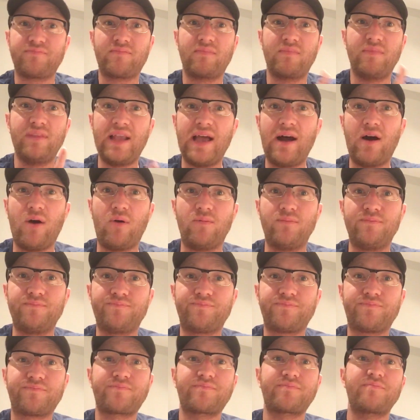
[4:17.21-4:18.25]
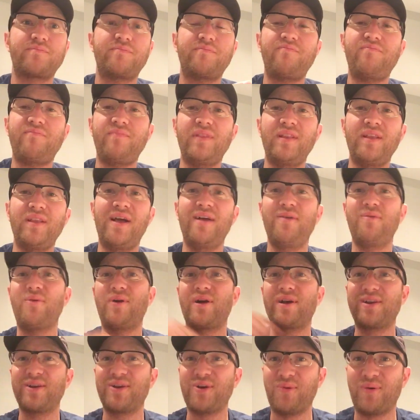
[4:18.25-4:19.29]
Now, I'm
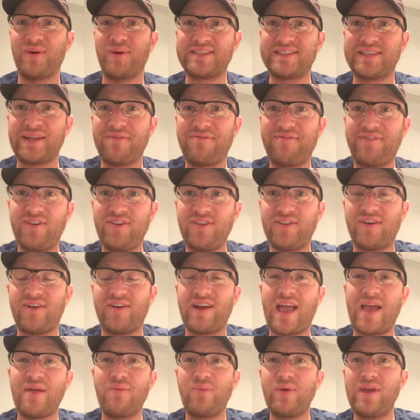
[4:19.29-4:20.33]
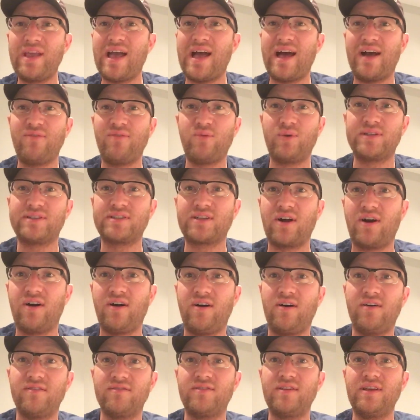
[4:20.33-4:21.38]
going to go one step further, and we have what's
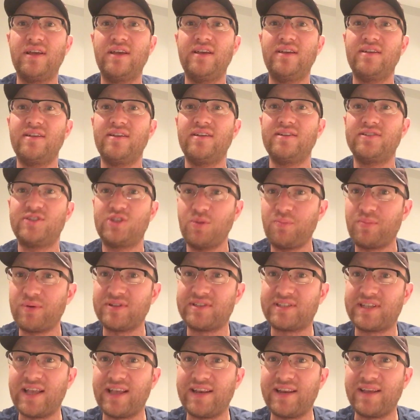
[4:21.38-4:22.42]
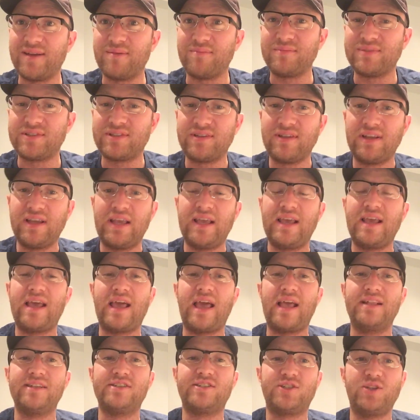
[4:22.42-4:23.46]
called super stadiums.
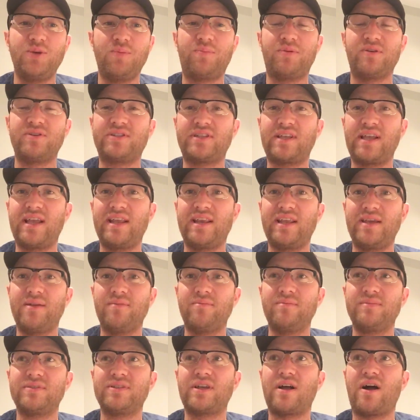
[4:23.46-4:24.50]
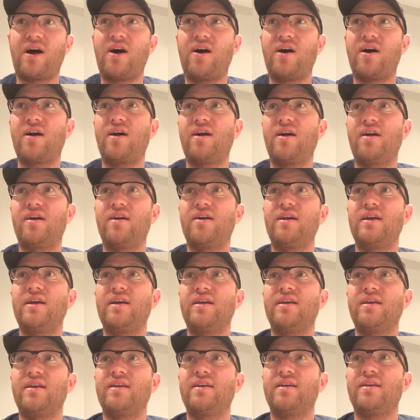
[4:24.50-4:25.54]
And super stadiums are
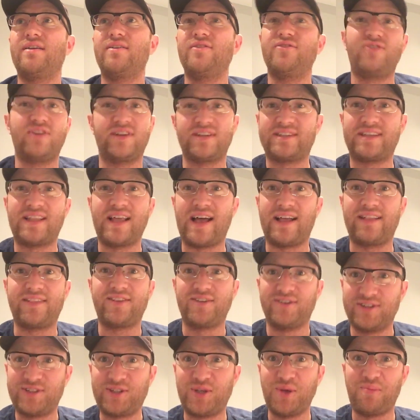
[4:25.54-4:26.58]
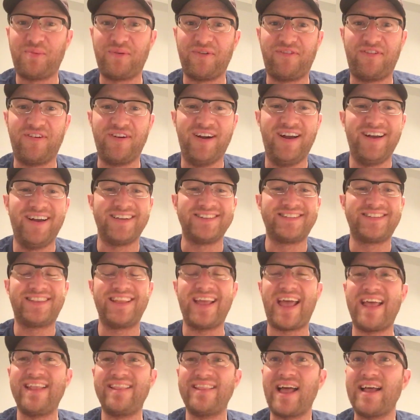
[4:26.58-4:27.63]
just that. They're super for us.
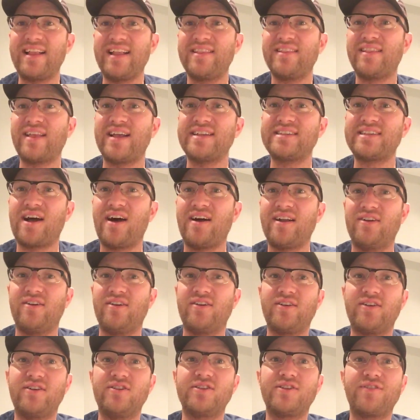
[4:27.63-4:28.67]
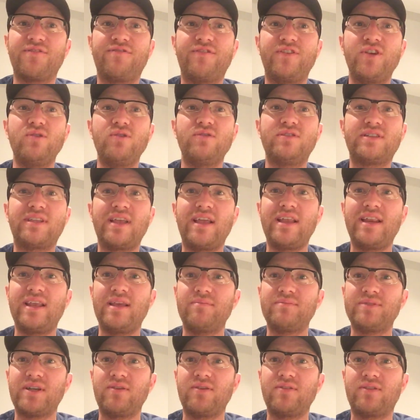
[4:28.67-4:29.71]
And that that's under. There's a few
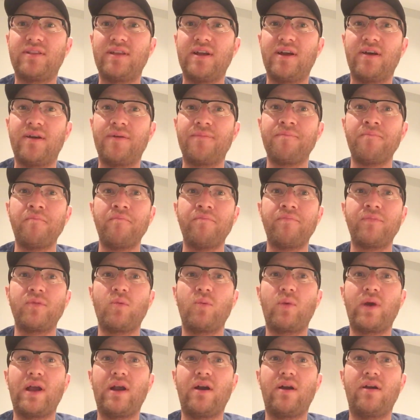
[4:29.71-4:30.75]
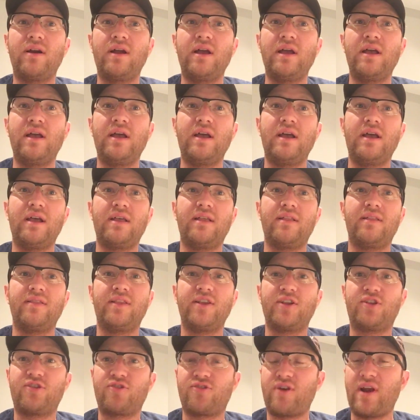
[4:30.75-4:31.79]
stadiums out there where
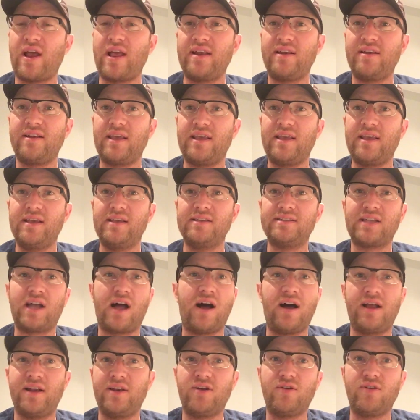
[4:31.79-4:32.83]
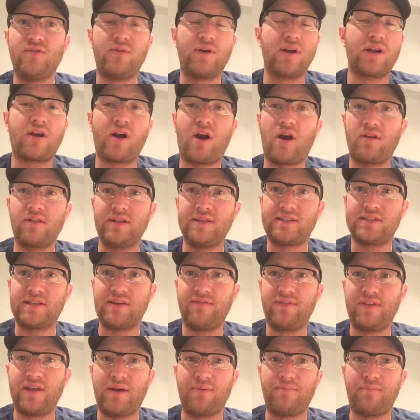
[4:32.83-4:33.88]
the trend is under regardless
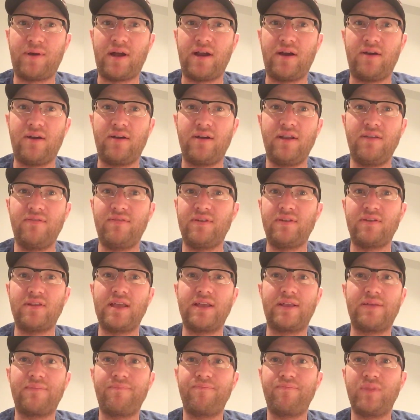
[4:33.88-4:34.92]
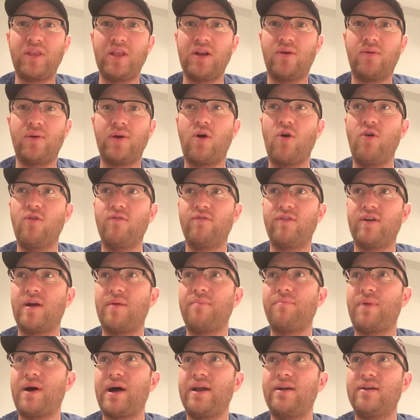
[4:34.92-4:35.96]
of the umpire. Even like, you know, when over
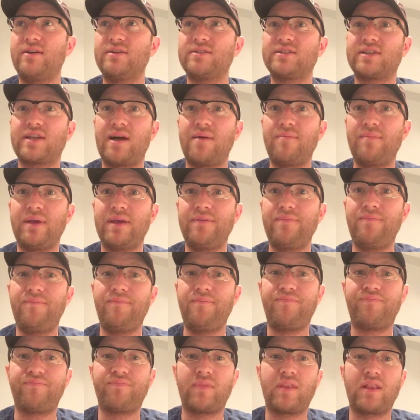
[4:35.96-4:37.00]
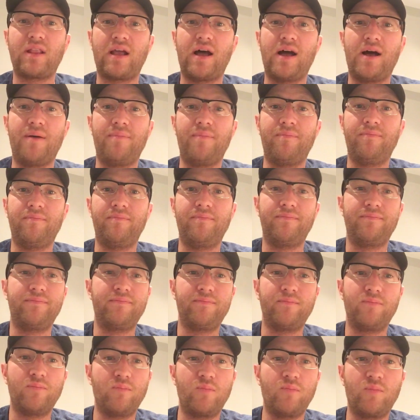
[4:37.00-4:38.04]
umpires come in, um,
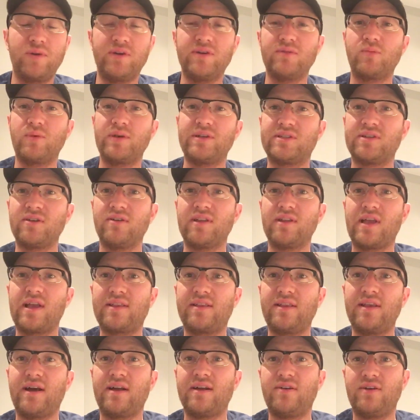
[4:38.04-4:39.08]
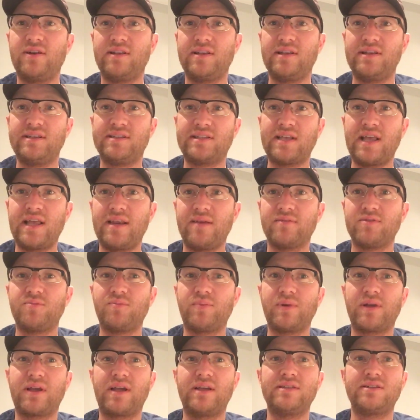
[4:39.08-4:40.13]
we, we still like the under in these stadiums
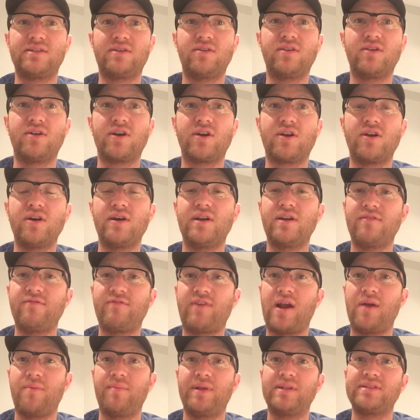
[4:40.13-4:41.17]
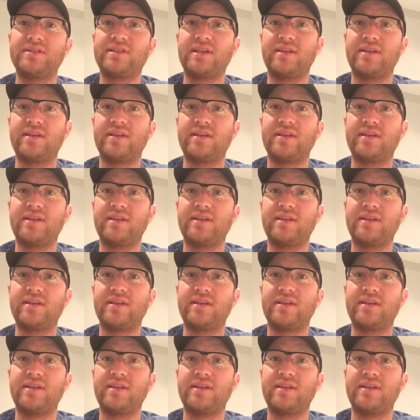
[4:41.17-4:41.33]
because they're, they're good environments.